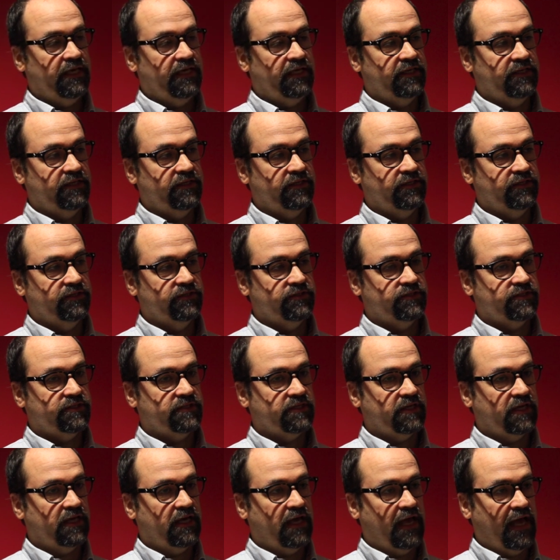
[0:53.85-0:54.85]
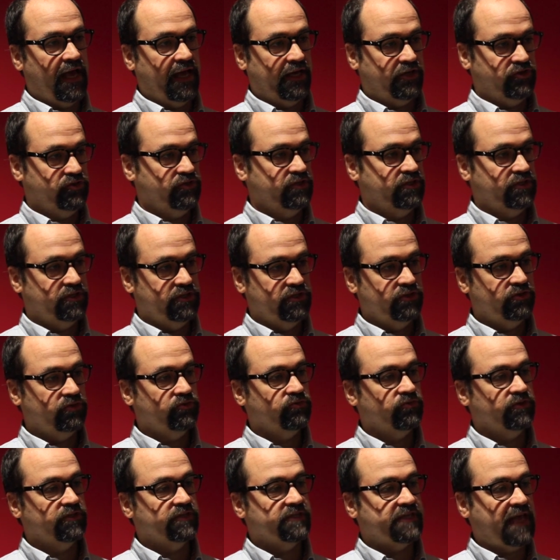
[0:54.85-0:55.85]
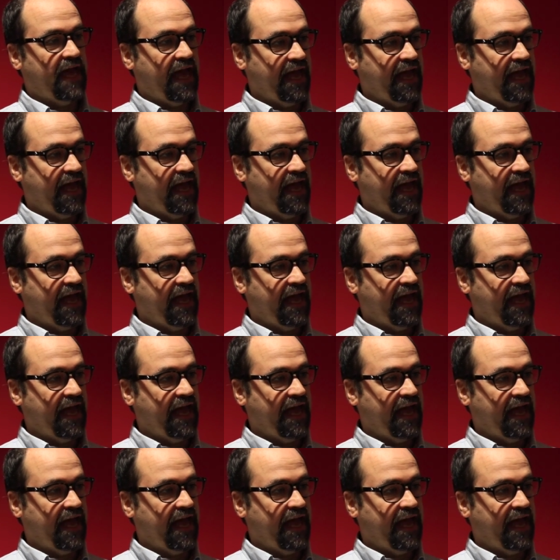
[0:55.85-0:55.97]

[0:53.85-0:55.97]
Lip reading: is actually children's